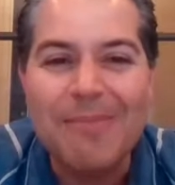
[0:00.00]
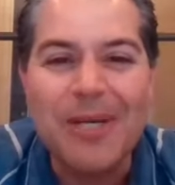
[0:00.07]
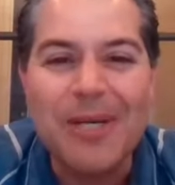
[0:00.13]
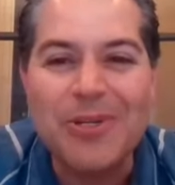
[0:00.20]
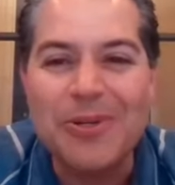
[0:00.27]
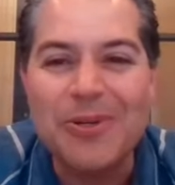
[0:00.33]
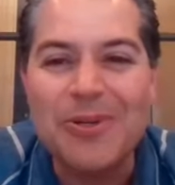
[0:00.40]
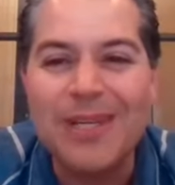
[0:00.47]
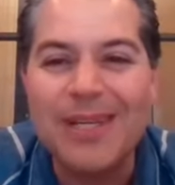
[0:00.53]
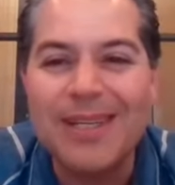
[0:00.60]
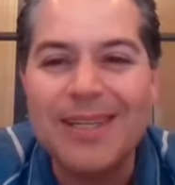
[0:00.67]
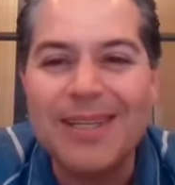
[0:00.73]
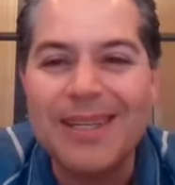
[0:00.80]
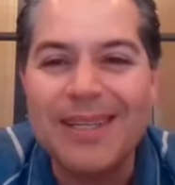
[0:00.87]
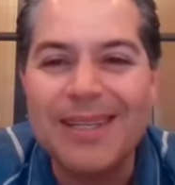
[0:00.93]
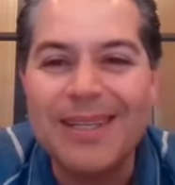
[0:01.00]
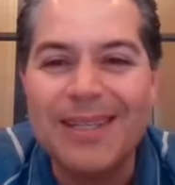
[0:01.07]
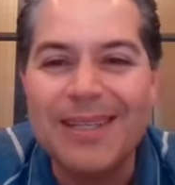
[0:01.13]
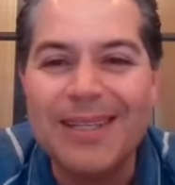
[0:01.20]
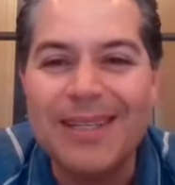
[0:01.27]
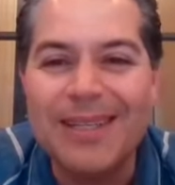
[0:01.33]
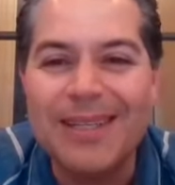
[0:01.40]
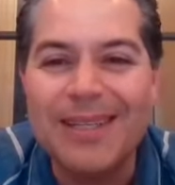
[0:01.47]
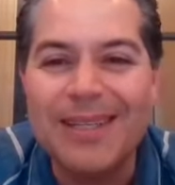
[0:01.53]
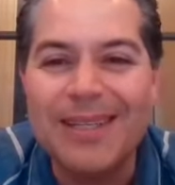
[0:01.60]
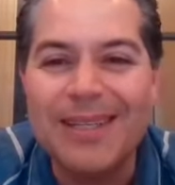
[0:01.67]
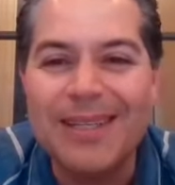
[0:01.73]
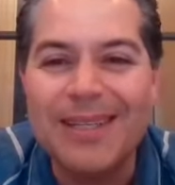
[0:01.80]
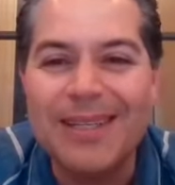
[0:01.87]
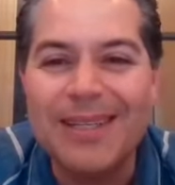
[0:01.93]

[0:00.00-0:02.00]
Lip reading: Make sure that you take that,